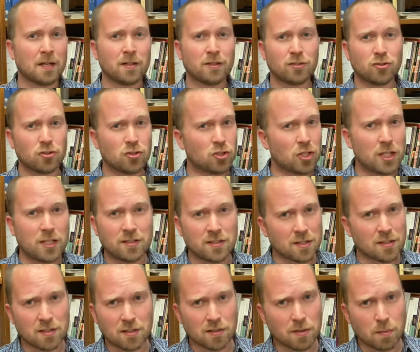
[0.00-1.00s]

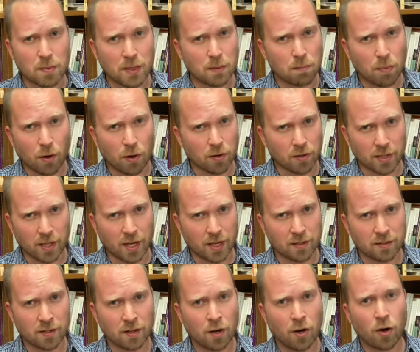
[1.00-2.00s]
Jesus is a big part of
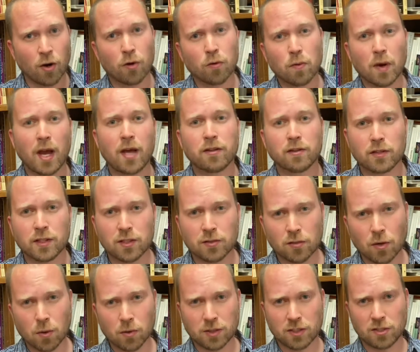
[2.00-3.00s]
that, or rather His
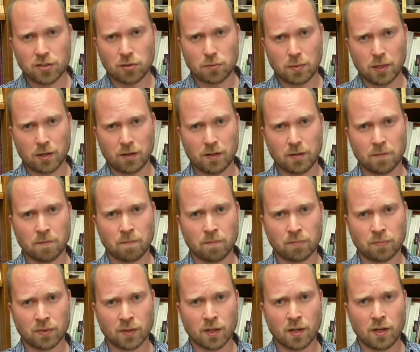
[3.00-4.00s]
Holy Spirit.
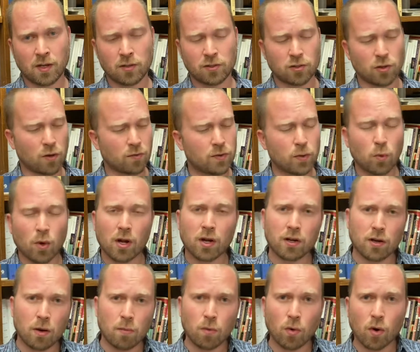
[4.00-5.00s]
So if you want to
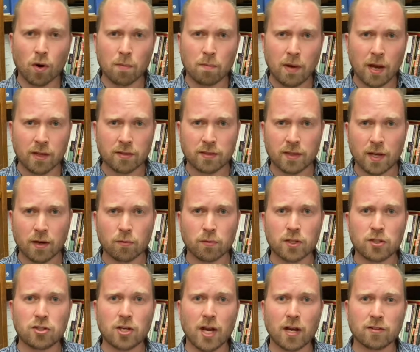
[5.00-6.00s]
know more about that,
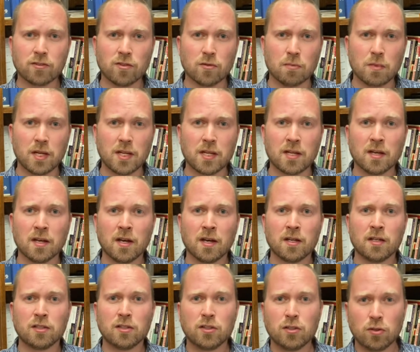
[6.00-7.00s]
reach out to me.
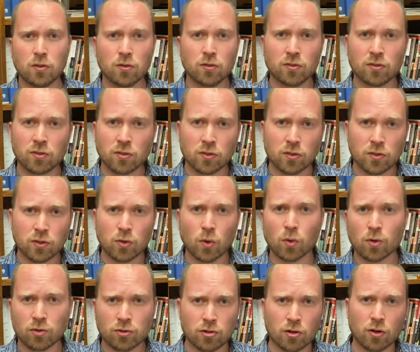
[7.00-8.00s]
Use
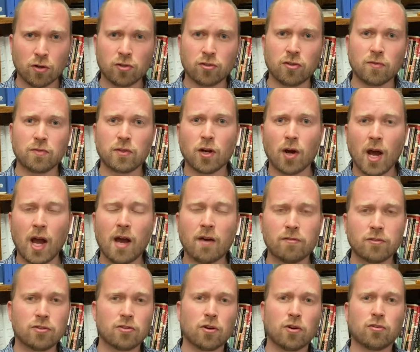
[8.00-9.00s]
your church. If you don't have
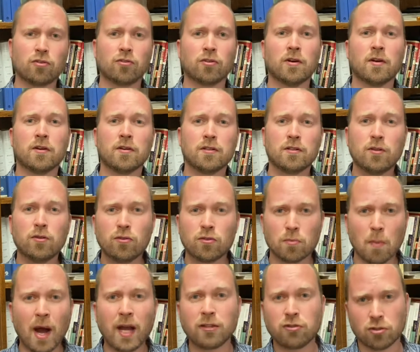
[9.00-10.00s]
a church, use
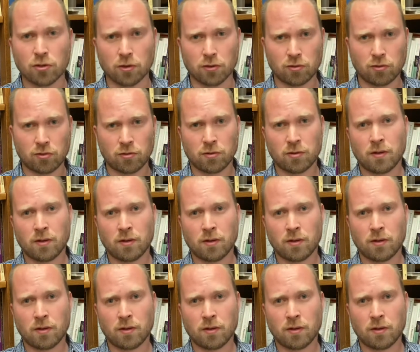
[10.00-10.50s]
my church.